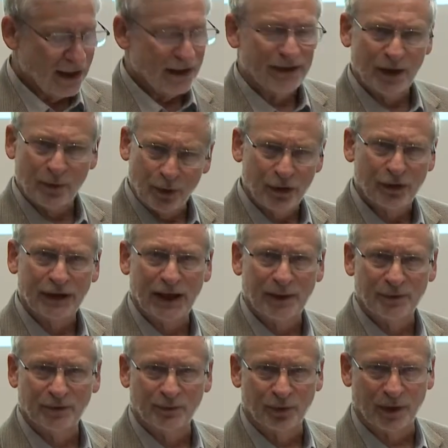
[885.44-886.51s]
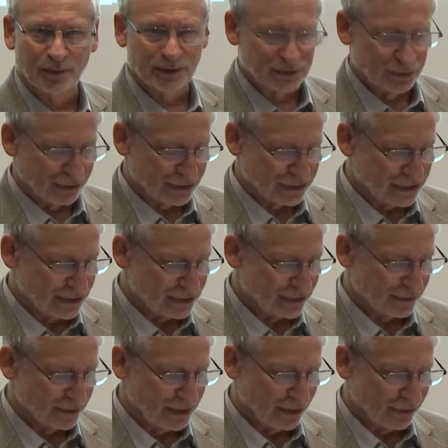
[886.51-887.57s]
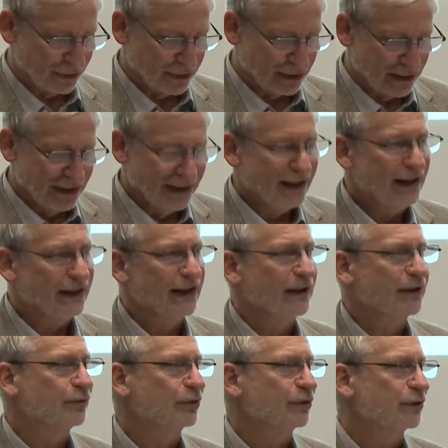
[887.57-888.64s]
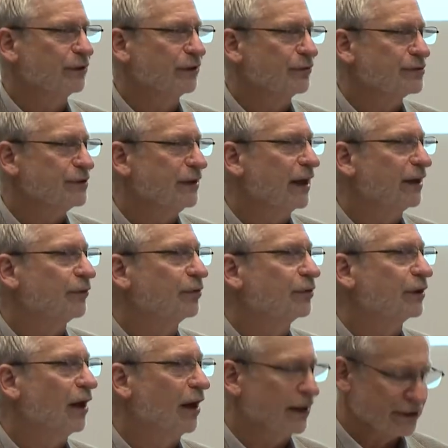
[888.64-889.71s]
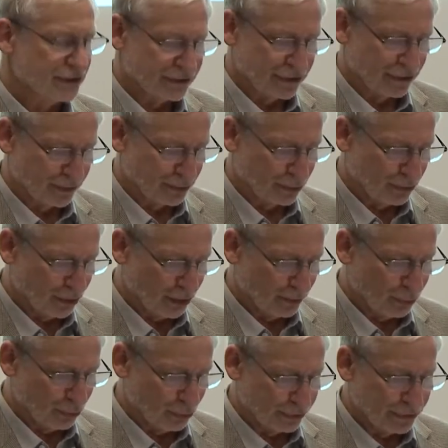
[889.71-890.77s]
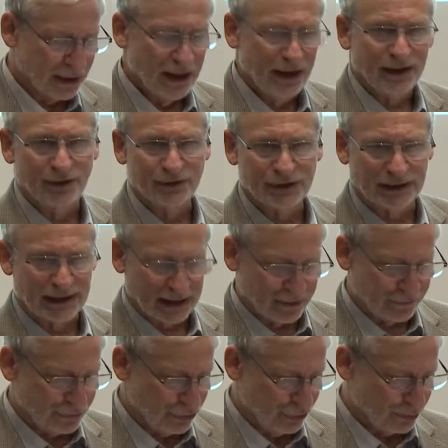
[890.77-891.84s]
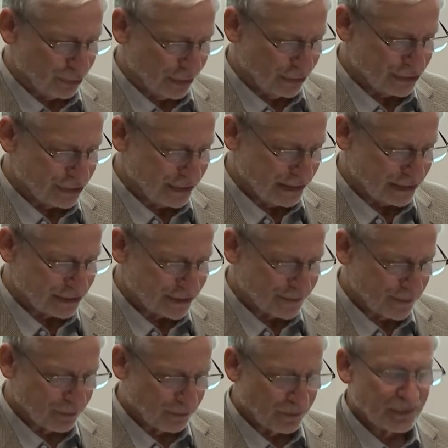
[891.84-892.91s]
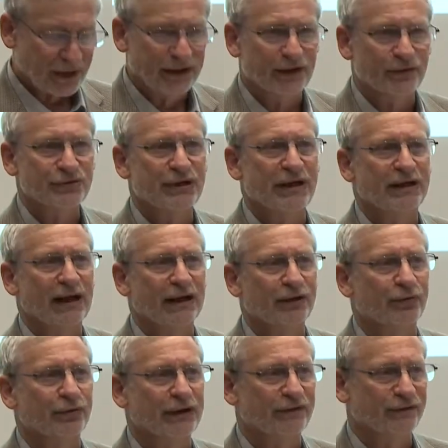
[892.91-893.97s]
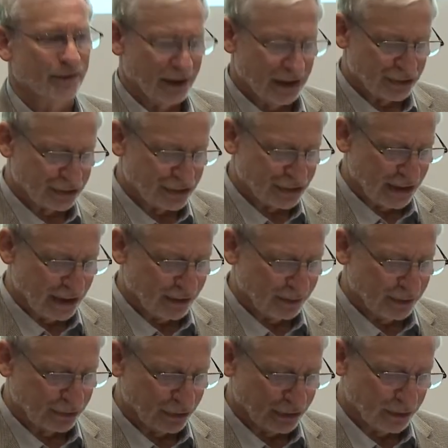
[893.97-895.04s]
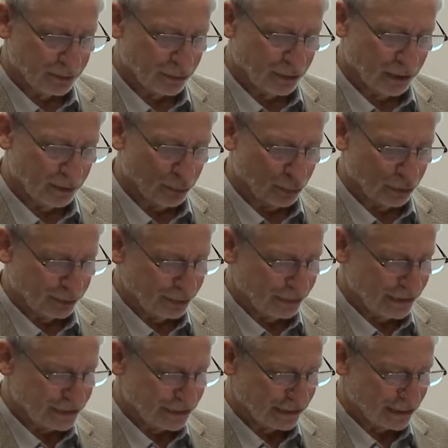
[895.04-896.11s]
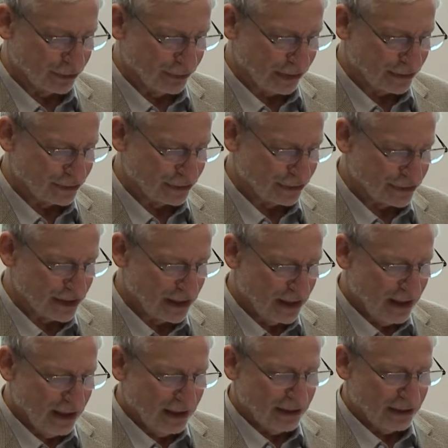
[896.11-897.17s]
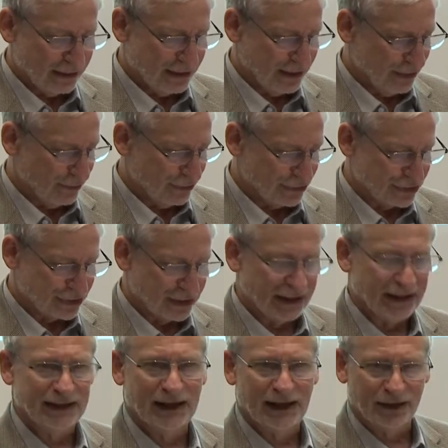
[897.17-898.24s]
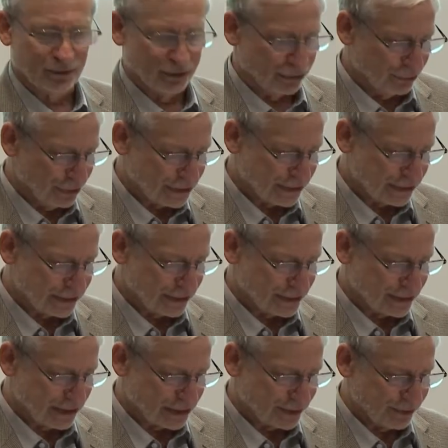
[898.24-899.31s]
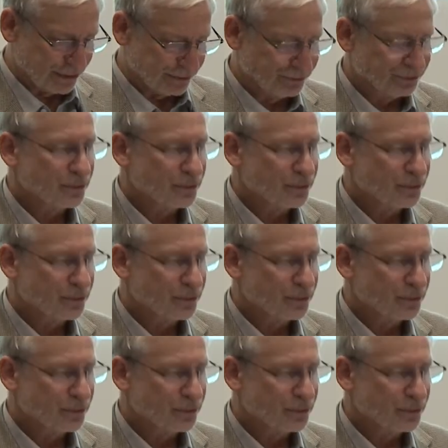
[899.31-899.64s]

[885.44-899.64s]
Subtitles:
There were a number of problems with the system. There was inadequate guidance to the Parole Board. There was a lack of due process. There was inadequate information sharing between the Parole Board, Police and Corrections. There was inadequate risk assessment.